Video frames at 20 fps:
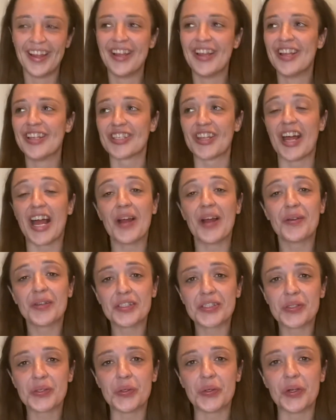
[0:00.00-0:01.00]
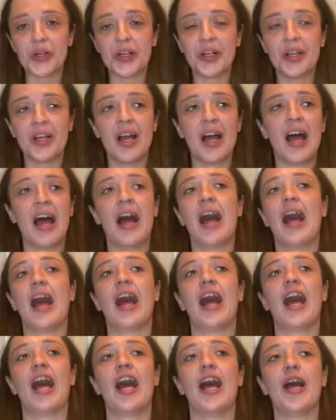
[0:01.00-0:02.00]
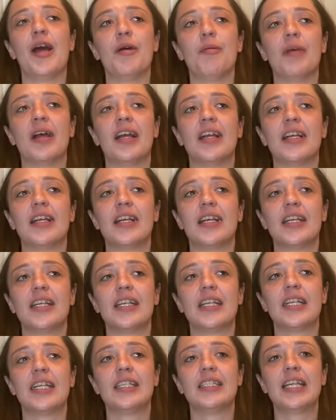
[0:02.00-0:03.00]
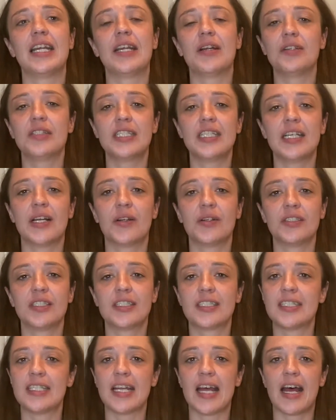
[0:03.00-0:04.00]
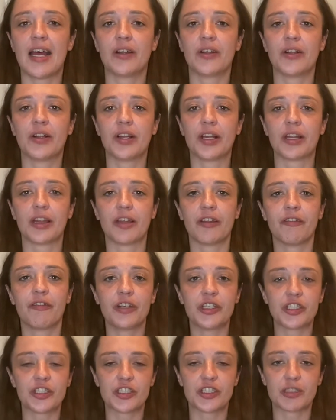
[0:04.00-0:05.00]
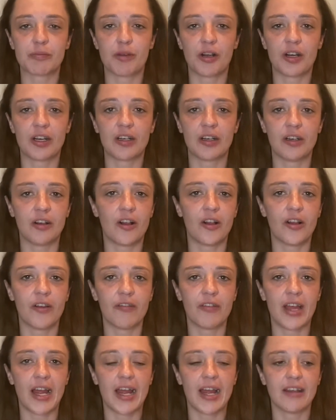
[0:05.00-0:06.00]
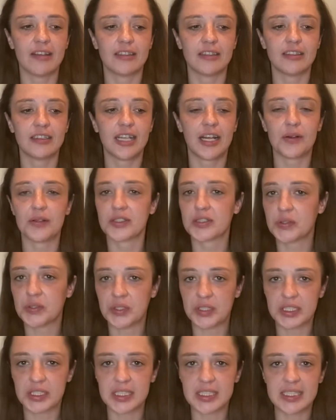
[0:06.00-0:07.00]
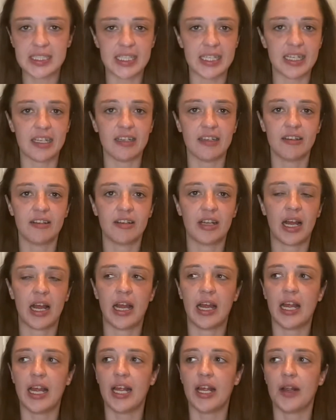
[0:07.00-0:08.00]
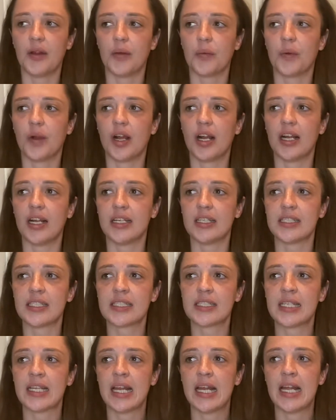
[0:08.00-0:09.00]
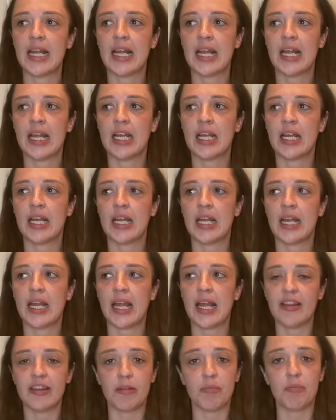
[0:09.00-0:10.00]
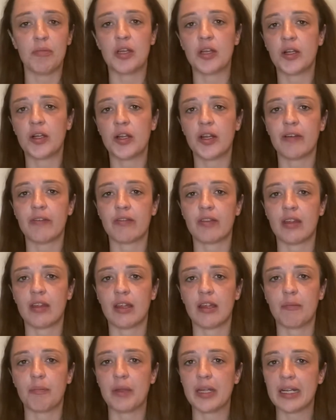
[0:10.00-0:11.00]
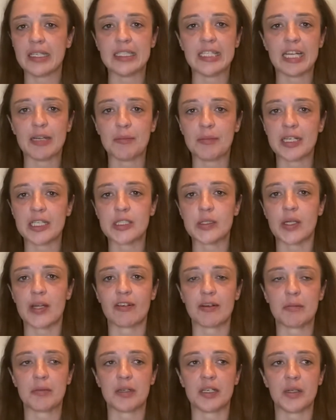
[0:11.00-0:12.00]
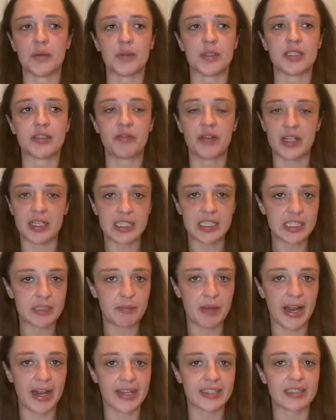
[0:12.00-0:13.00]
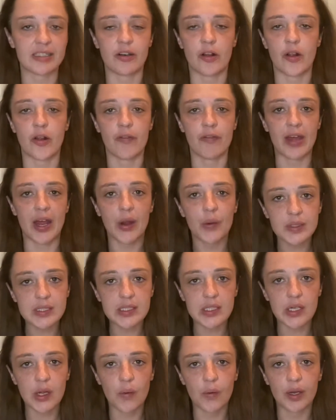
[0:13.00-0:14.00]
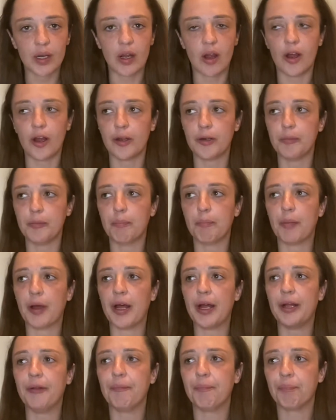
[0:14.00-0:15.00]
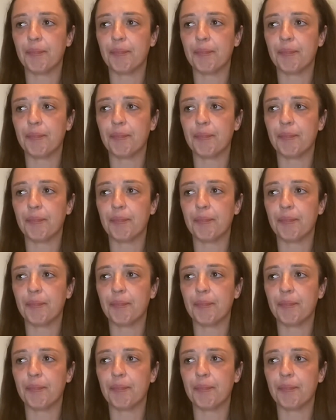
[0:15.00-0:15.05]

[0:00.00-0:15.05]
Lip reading: So that was cool. Downtown Seattle, like the Fisher's Market and all of that, that was cool to see. It was in the middle of the pandemic, so everybody was face masks and all that was going on, but